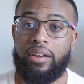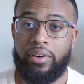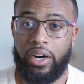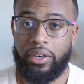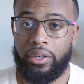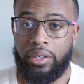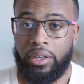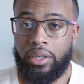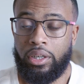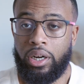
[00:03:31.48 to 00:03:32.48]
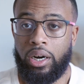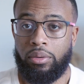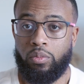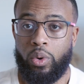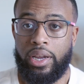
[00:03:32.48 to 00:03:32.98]
of honor,
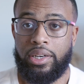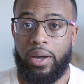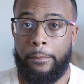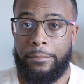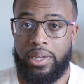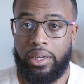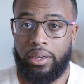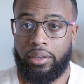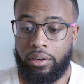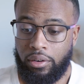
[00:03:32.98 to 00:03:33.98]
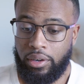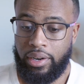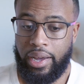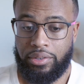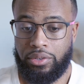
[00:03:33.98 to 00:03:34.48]
will end up being
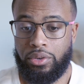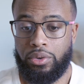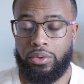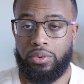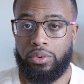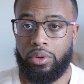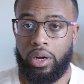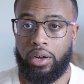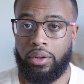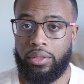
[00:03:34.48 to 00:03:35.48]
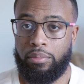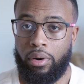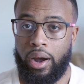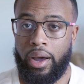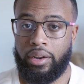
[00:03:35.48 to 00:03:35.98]
next to the
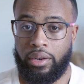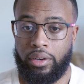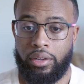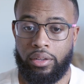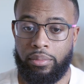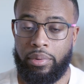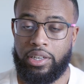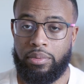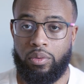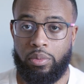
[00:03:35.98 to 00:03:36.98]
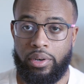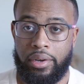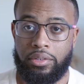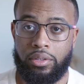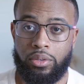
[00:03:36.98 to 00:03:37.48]
bride, and the best man will be
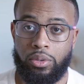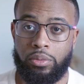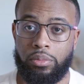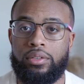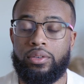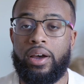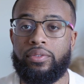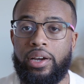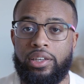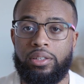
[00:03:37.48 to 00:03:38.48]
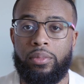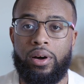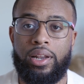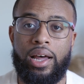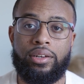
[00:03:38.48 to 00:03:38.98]
next to the groom. So after I get them
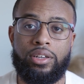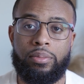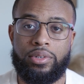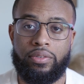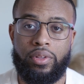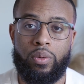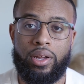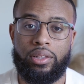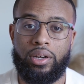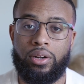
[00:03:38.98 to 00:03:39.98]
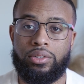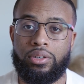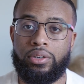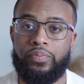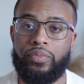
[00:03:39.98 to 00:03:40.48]
all lined up as if they were at the
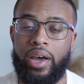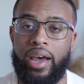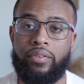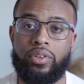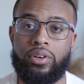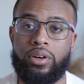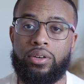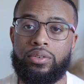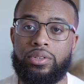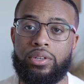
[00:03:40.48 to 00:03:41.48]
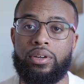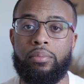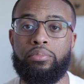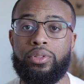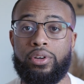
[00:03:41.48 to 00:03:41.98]
altar, I have the girls
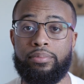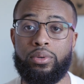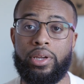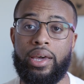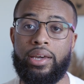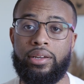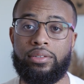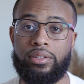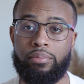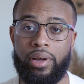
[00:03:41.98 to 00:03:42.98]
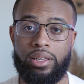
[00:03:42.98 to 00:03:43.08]
put their bouquet to the belly